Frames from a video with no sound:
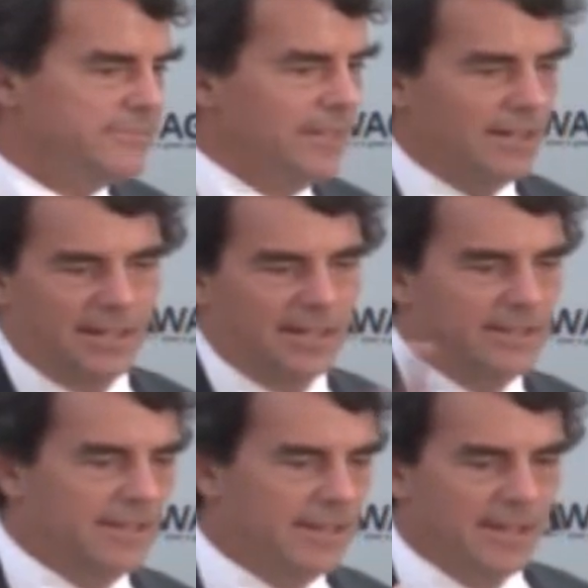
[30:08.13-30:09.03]

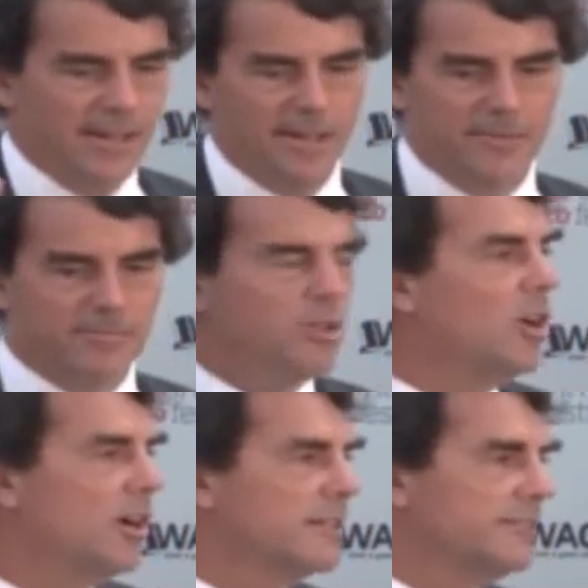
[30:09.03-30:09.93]

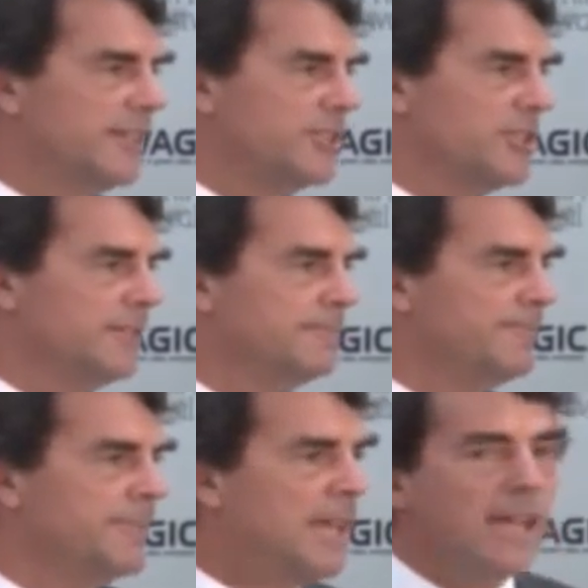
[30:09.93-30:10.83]
long division
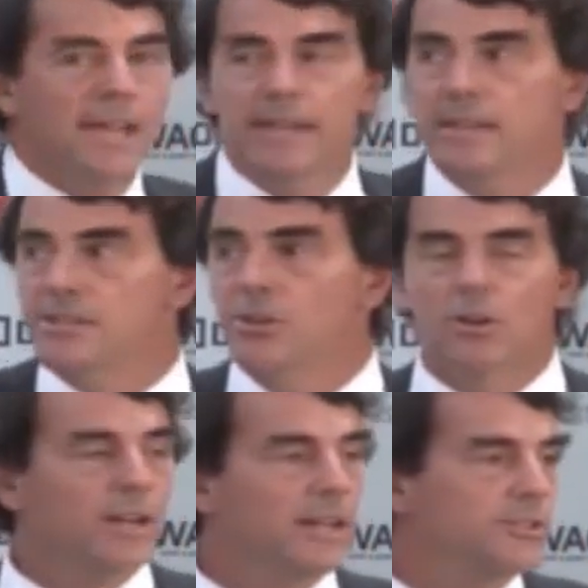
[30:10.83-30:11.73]
is
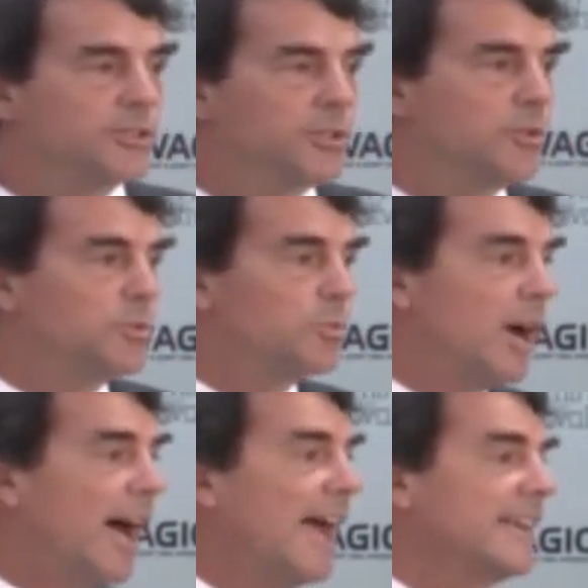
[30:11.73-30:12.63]
going to
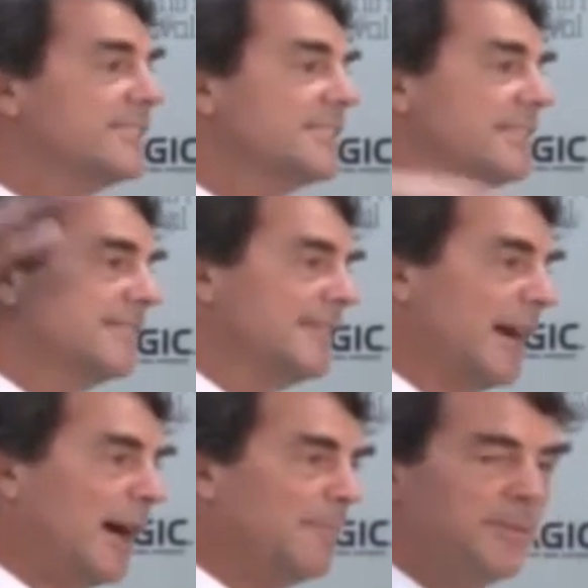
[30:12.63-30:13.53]
rise to the
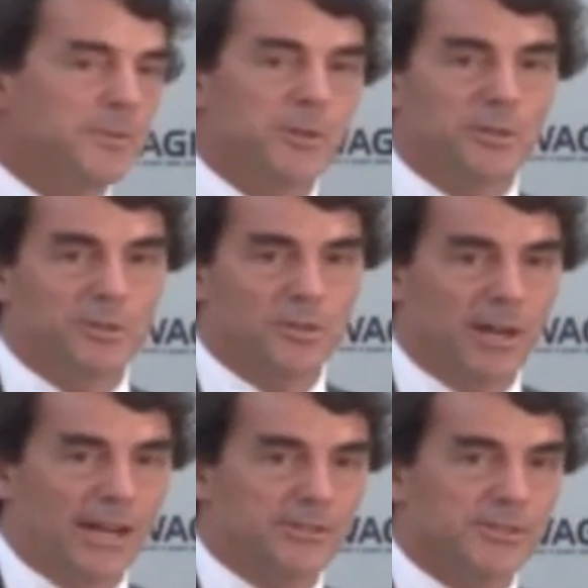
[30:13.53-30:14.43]
top through
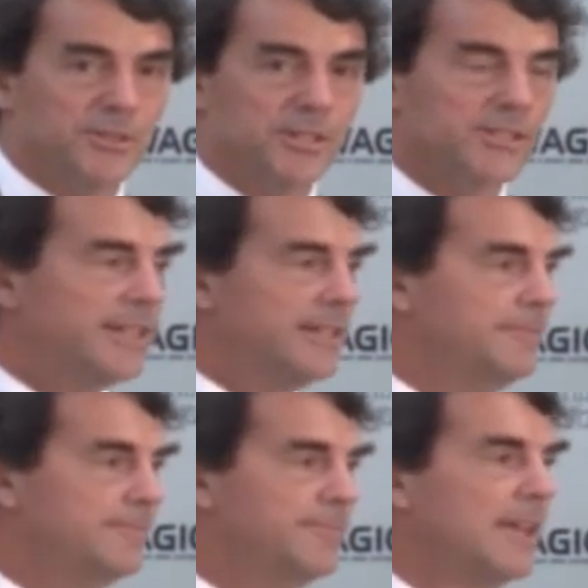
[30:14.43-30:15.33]
crowdsourcing,
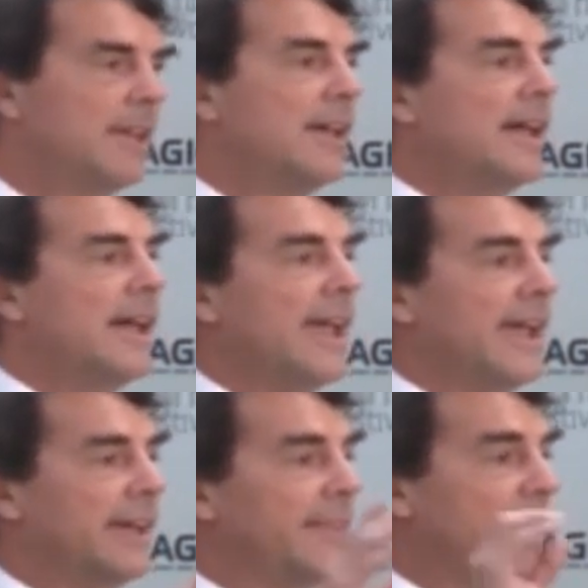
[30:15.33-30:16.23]

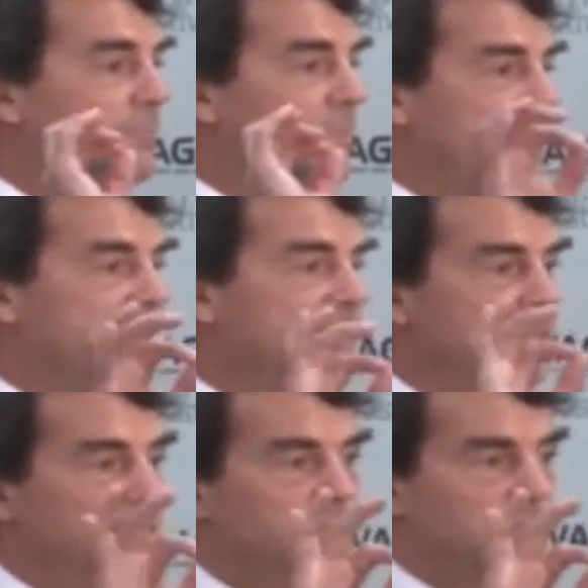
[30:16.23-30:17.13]
And that best
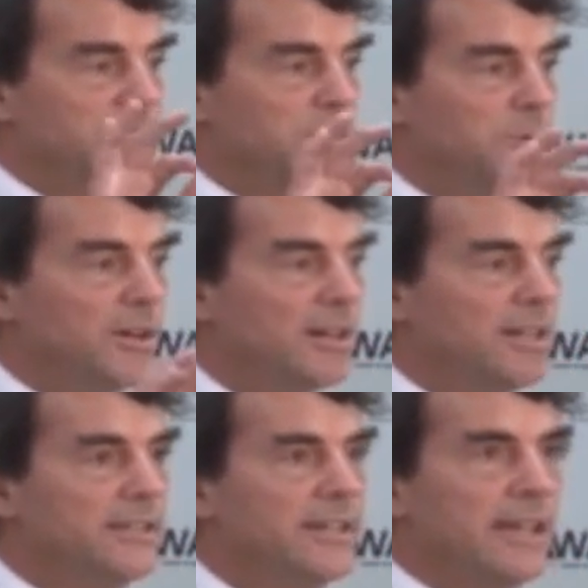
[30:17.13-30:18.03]
teacher in the
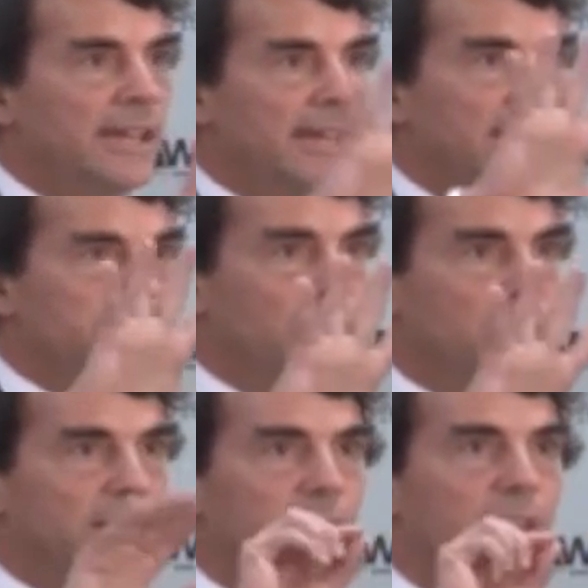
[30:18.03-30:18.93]
world is
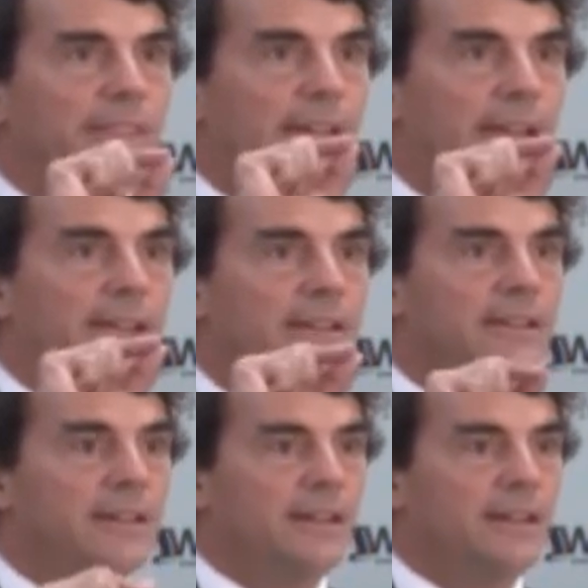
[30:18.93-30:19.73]
going to then